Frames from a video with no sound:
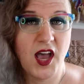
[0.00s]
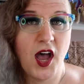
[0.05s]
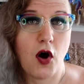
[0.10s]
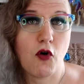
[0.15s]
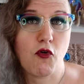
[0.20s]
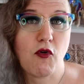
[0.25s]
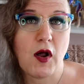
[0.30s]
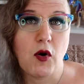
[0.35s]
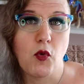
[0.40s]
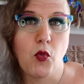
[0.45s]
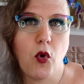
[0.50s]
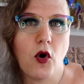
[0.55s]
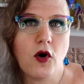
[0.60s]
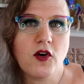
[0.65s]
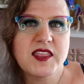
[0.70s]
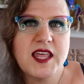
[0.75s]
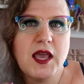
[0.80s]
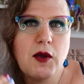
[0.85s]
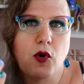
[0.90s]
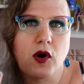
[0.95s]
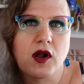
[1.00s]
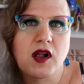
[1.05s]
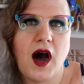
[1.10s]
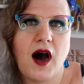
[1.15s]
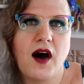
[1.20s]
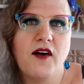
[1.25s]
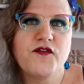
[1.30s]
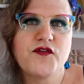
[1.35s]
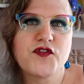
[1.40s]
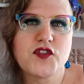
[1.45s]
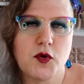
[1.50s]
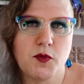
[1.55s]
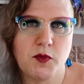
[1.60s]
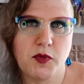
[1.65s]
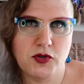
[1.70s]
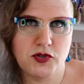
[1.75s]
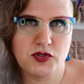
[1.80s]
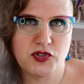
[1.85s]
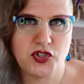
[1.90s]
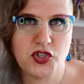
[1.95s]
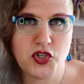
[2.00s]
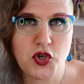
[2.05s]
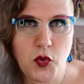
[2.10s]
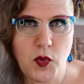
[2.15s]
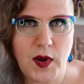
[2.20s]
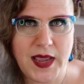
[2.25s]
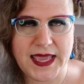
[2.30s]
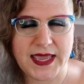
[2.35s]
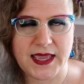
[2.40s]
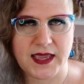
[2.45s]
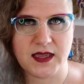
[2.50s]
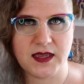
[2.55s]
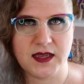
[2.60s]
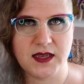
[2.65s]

around work they were comfortable doing.